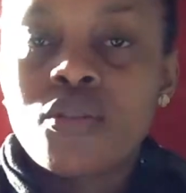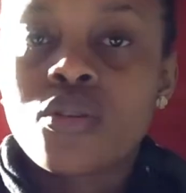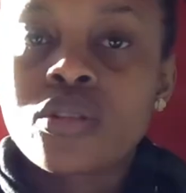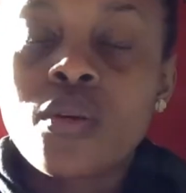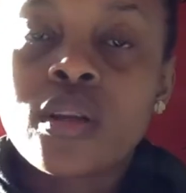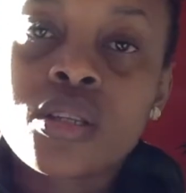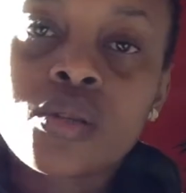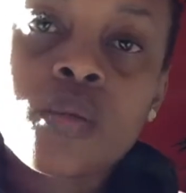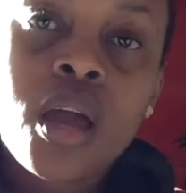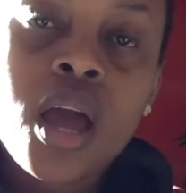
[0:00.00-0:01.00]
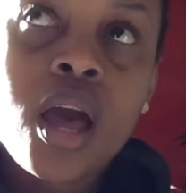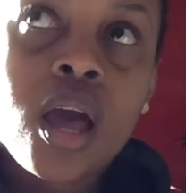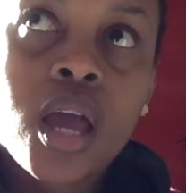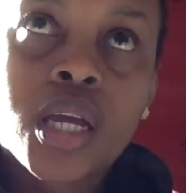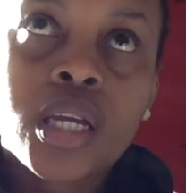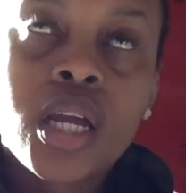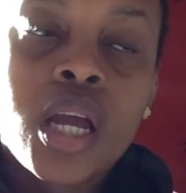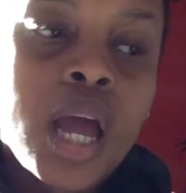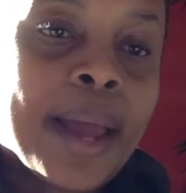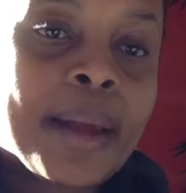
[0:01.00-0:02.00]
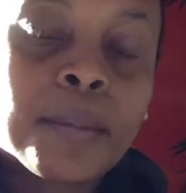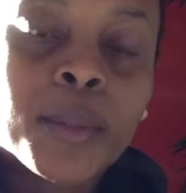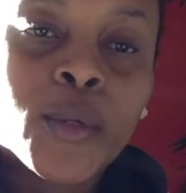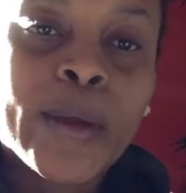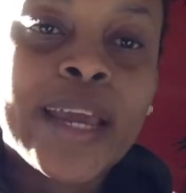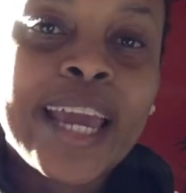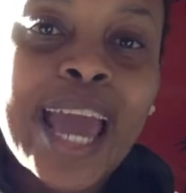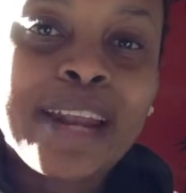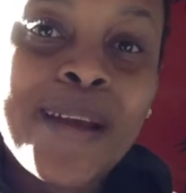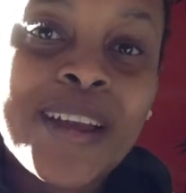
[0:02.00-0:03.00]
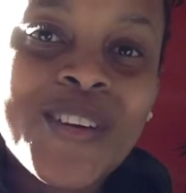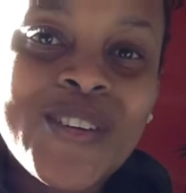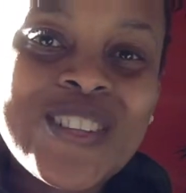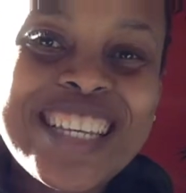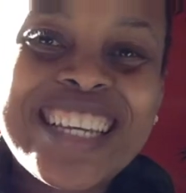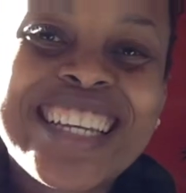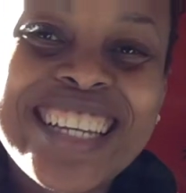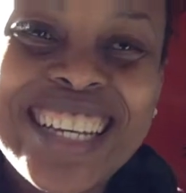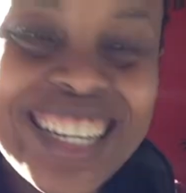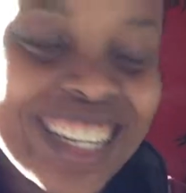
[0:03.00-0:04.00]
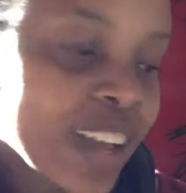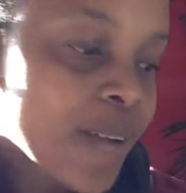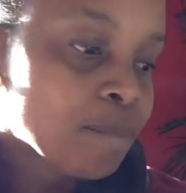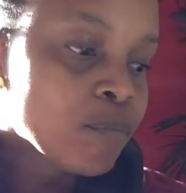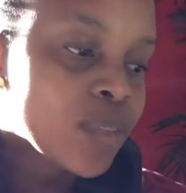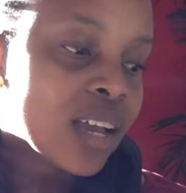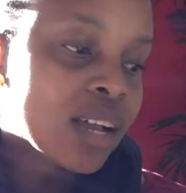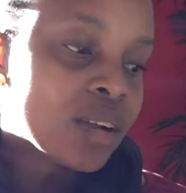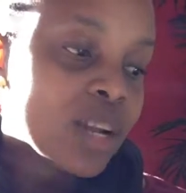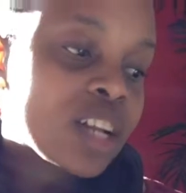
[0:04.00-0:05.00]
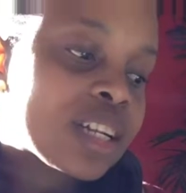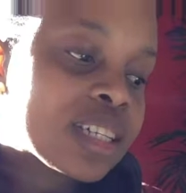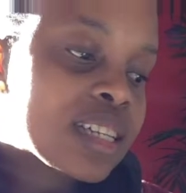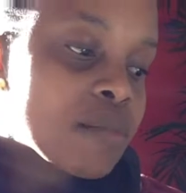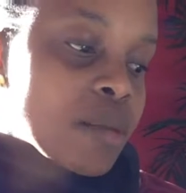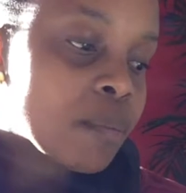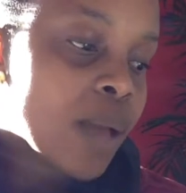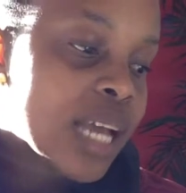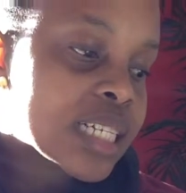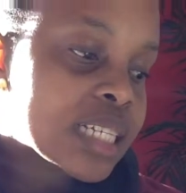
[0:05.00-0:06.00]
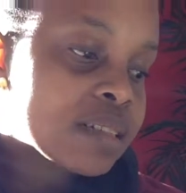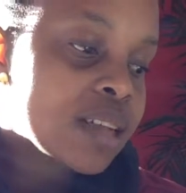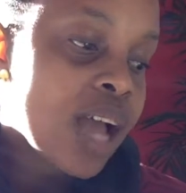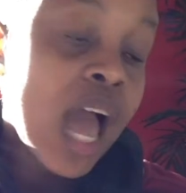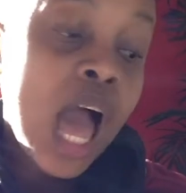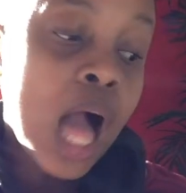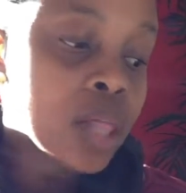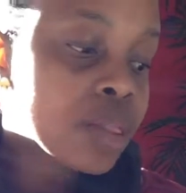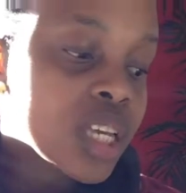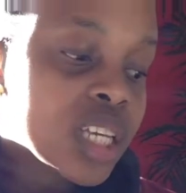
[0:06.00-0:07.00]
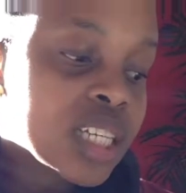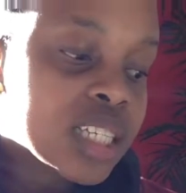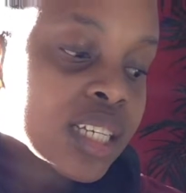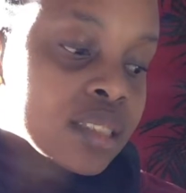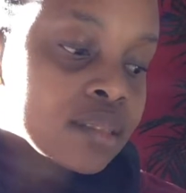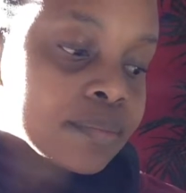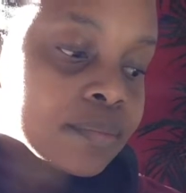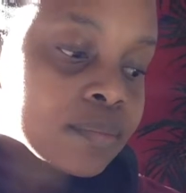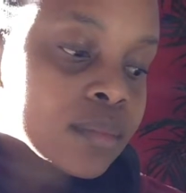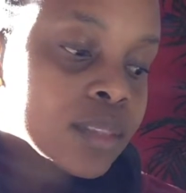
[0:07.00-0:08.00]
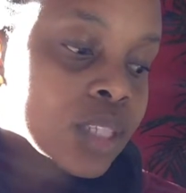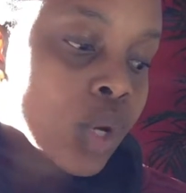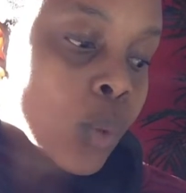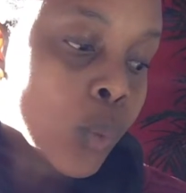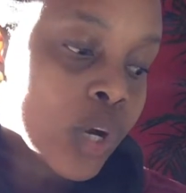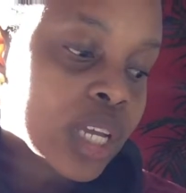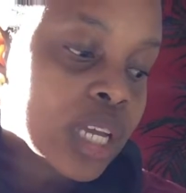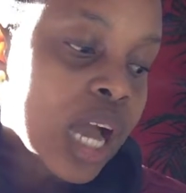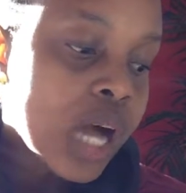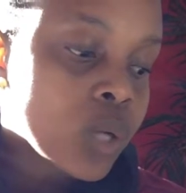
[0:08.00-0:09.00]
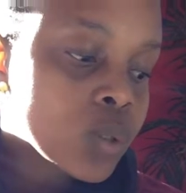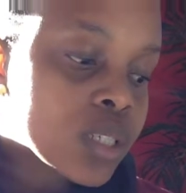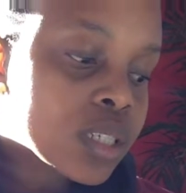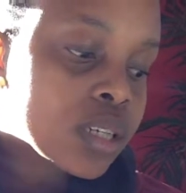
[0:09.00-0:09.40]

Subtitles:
focus going this way, I am looking at my notes, regular sleeping pattern, healthy eating, working out,